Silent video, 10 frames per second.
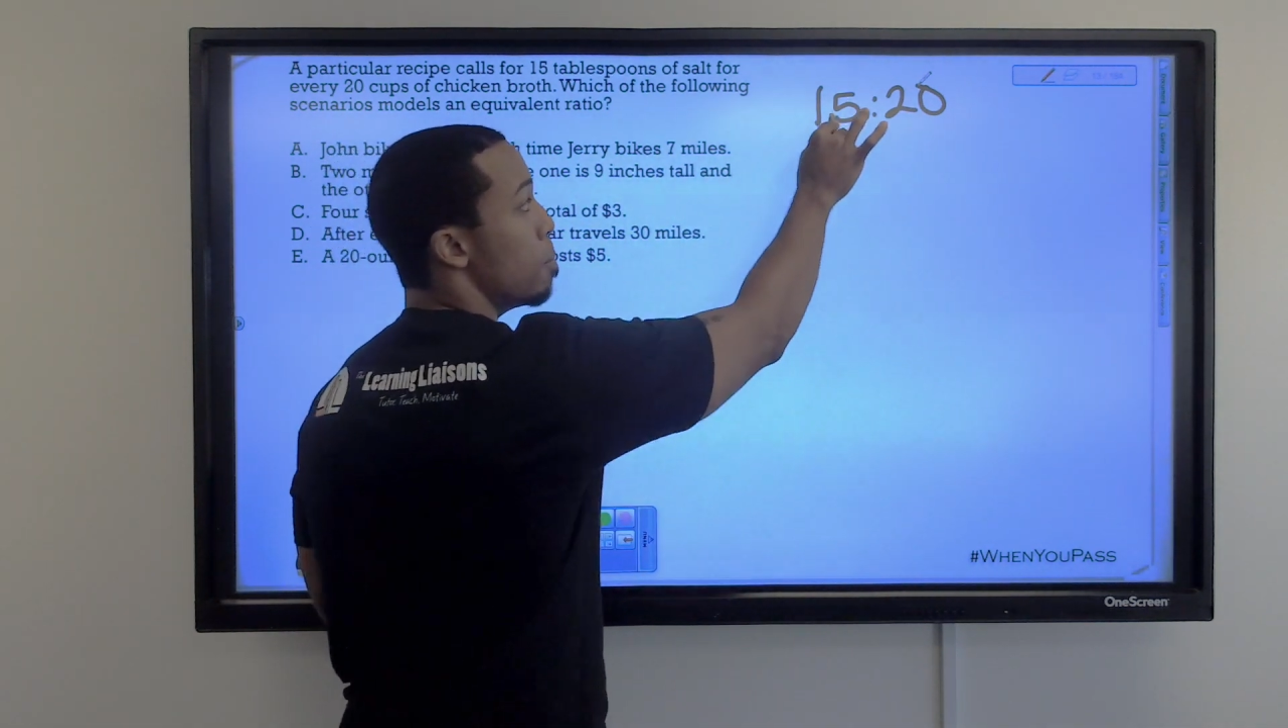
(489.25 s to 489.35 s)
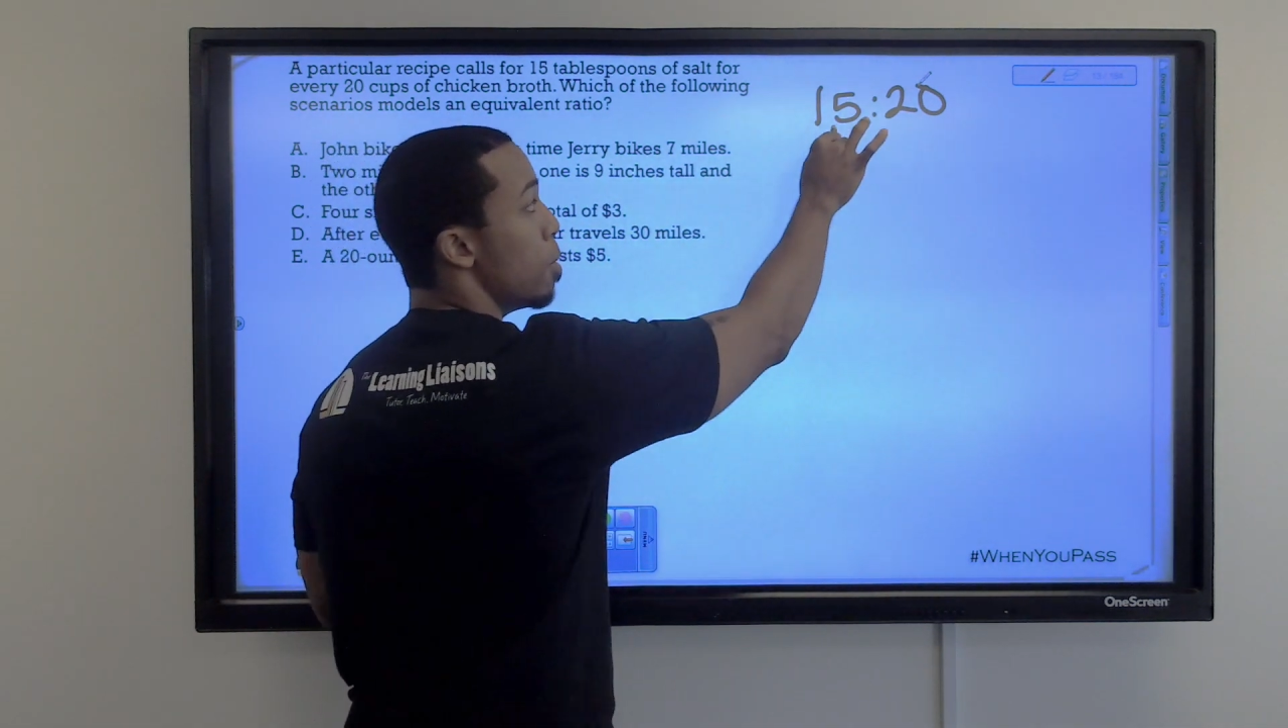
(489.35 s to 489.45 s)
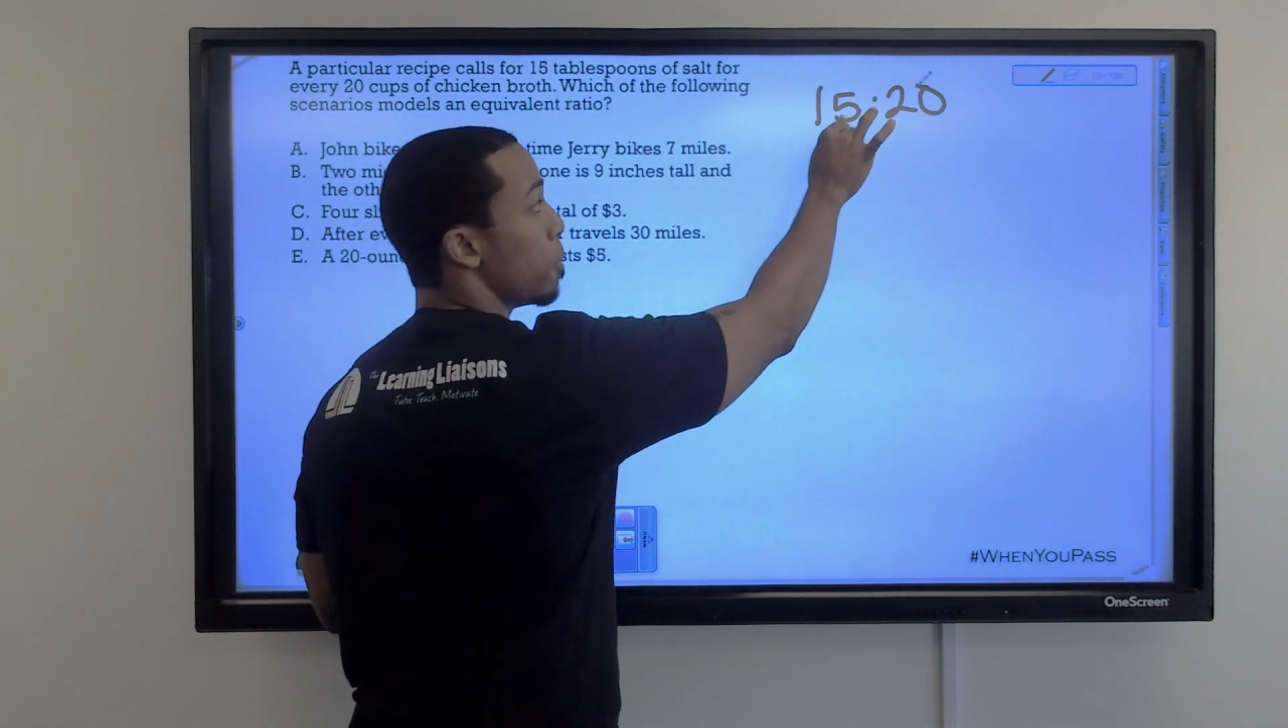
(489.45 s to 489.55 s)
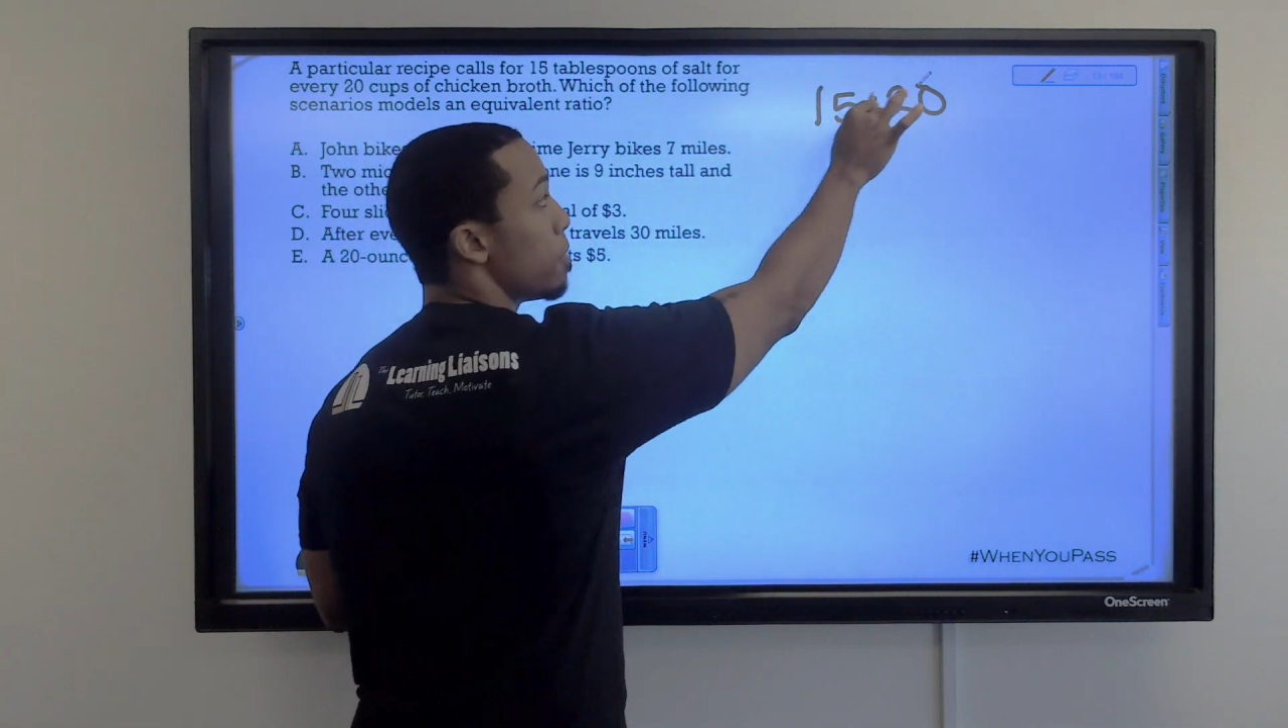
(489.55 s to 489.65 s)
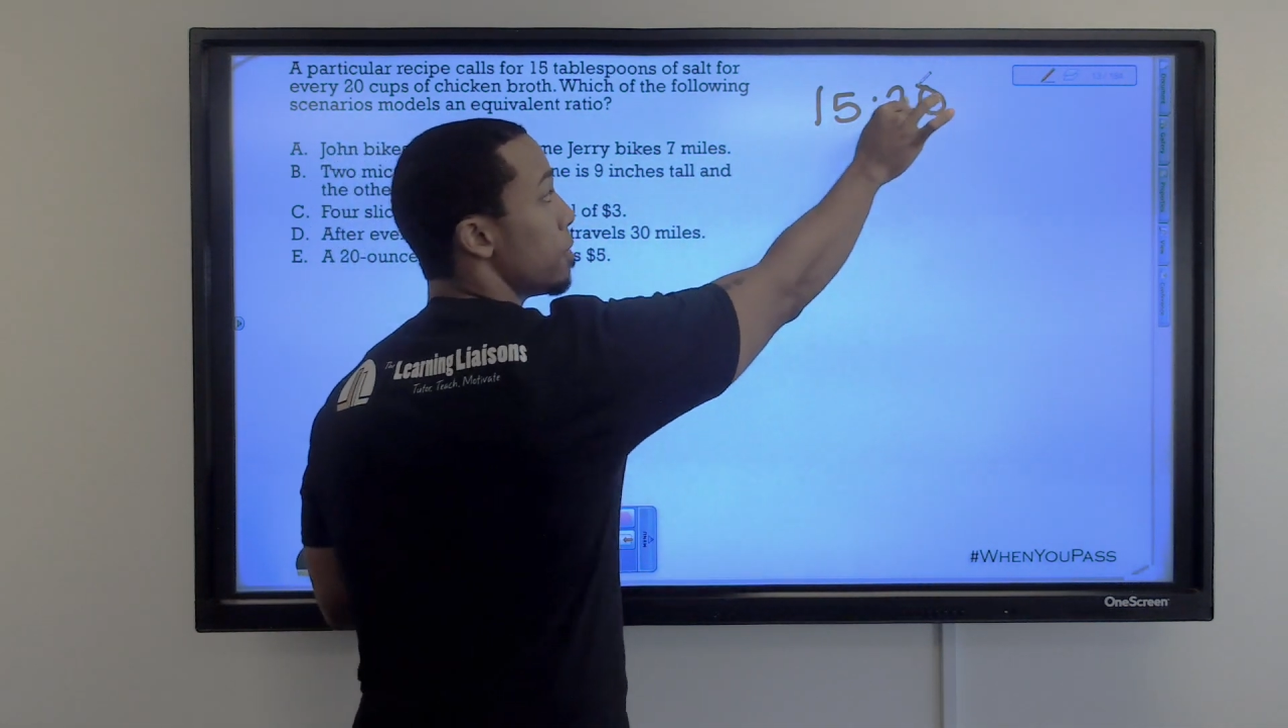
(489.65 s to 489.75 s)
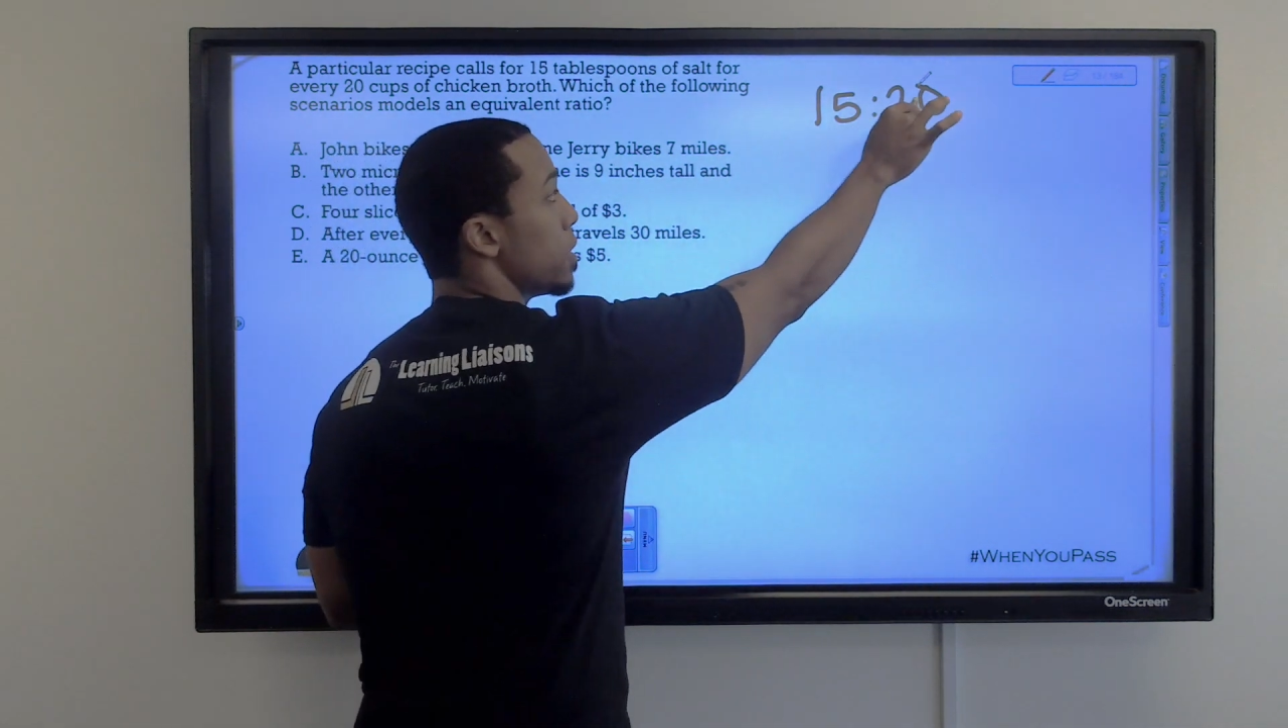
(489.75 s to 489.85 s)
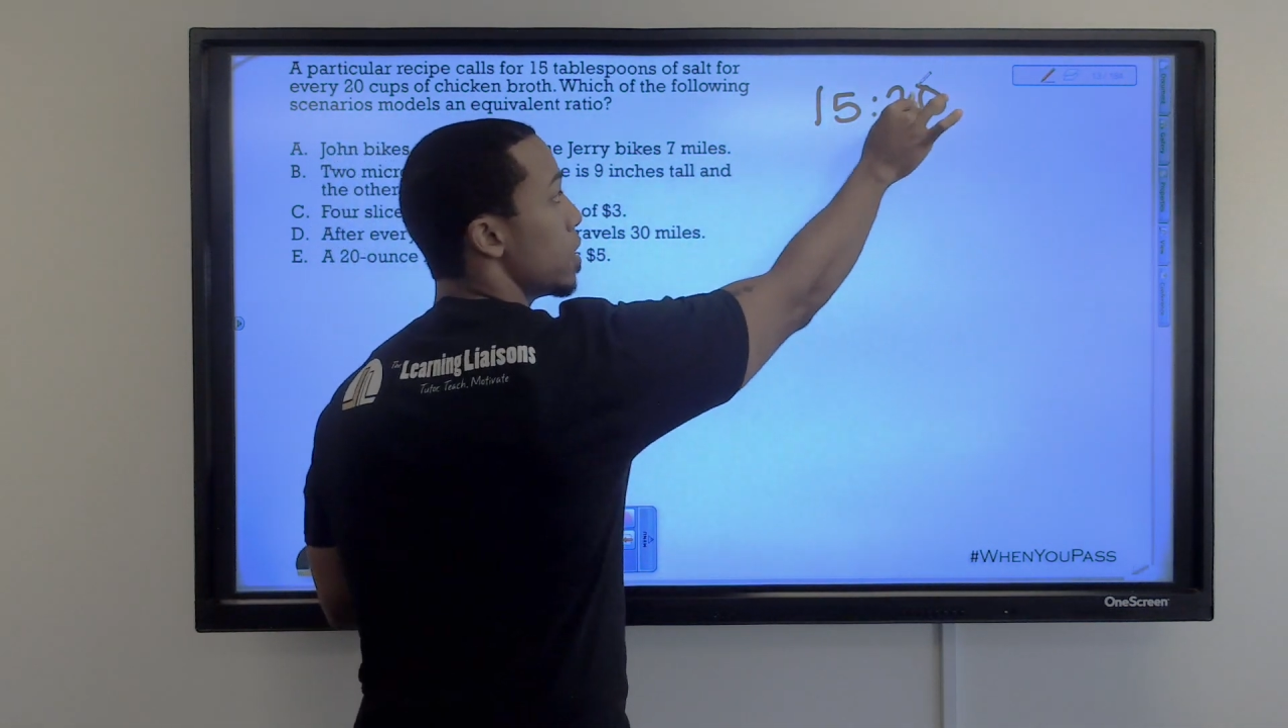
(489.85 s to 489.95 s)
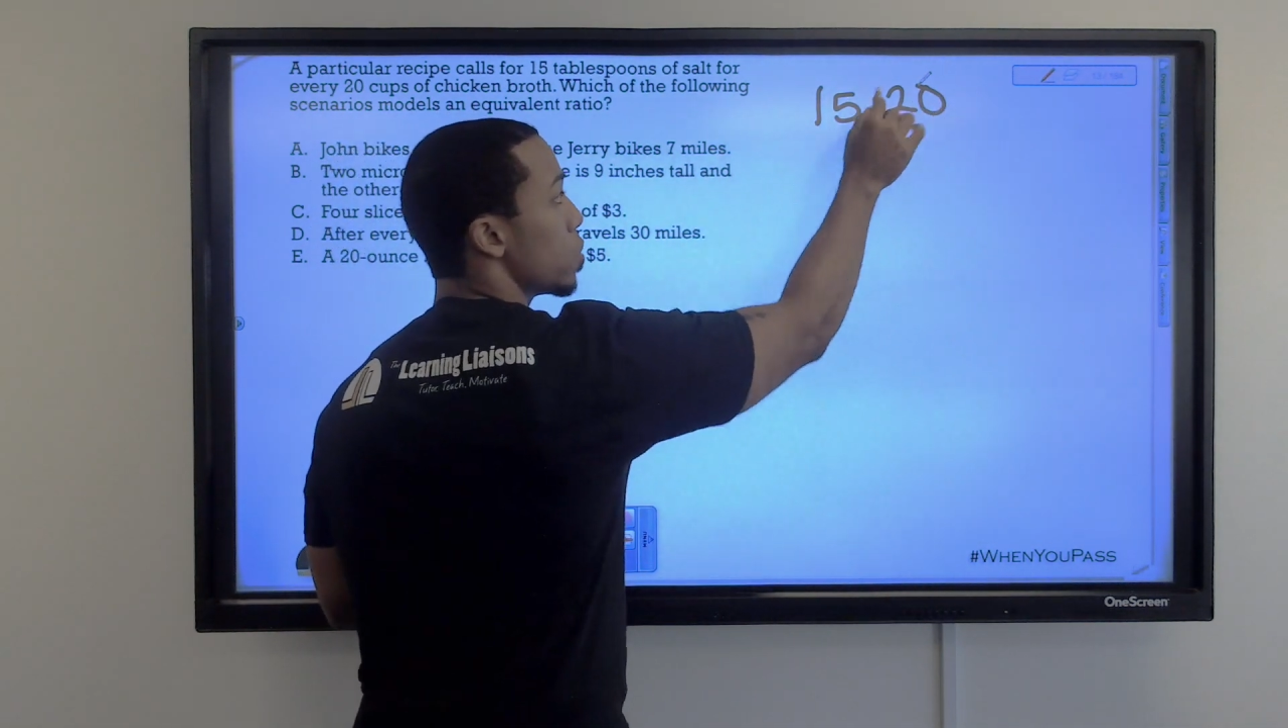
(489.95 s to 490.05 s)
Both 15